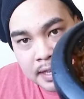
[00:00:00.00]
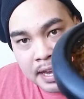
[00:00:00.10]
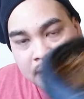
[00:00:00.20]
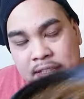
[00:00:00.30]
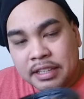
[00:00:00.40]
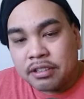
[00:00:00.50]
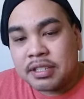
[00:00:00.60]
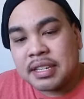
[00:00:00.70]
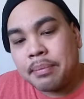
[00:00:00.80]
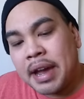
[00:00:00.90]
that, a little
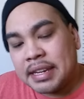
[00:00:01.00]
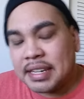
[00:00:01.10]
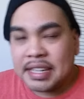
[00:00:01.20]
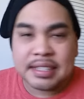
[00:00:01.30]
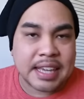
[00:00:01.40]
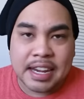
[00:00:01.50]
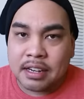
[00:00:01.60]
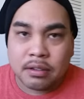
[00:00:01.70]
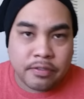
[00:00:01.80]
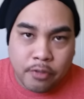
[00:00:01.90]
semi-dense. I
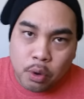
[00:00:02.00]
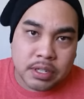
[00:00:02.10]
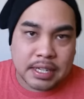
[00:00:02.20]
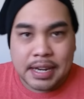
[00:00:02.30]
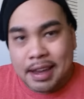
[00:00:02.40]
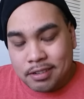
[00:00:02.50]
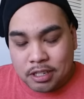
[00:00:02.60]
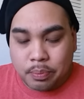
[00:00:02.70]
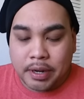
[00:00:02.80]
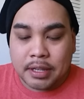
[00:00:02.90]
didn't force it down,
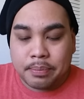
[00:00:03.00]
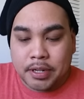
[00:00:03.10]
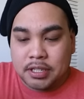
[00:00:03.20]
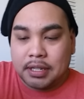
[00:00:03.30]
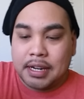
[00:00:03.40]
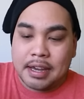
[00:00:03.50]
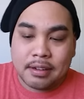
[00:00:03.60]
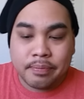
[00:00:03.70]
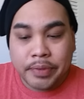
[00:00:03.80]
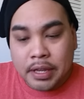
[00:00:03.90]
just barely pushed it
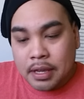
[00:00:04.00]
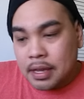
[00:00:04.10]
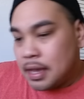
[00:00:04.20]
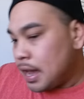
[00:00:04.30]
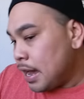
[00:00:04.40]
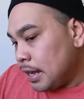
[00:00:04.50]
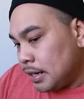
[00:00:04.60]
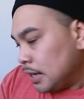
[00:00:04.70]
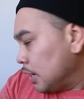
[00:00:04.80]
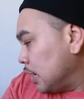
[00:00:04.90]
down.
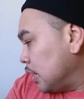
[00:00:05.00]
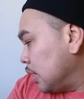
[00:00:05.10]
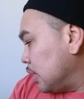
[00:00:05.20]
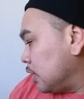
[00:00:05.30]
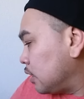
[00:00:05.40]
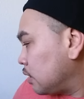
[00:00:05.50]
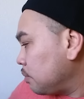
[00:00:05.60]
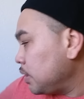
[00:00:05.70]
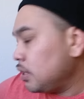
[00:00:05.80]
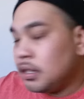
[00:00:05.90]
And let
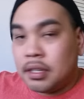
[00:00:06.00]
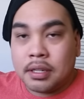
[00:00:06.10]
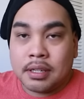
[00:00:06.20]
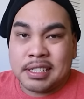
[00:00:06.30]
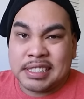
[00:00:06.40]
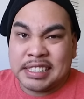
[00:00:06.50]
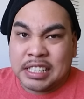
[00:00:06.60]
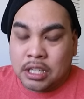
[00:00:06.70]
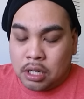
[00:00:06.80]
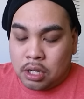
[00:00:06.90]
me
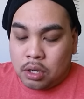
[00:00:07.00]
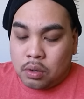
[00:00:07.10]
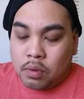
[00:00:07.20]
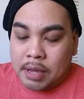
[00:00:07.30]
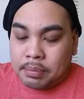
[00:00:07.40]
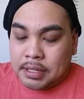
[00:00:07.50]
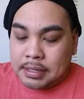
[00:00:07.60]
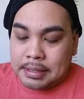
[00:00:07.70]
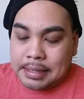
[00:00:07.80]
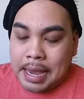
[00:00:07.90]
wipe
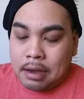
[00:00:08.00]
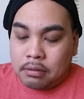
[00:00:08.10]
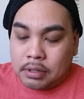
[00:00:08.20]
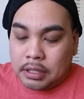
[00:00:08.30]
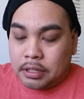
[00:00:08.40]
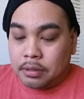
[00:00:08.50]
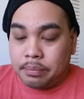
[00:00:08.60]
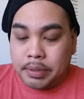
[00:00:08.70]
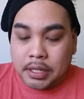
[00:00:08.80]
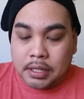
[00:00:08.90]
this down a little
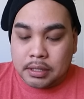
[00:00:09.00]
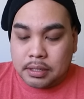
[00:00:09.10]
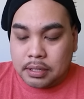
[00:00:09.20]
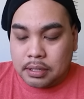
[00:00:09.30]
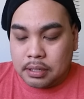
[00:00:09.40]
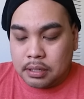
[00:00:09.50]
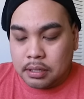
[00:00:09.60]
bit.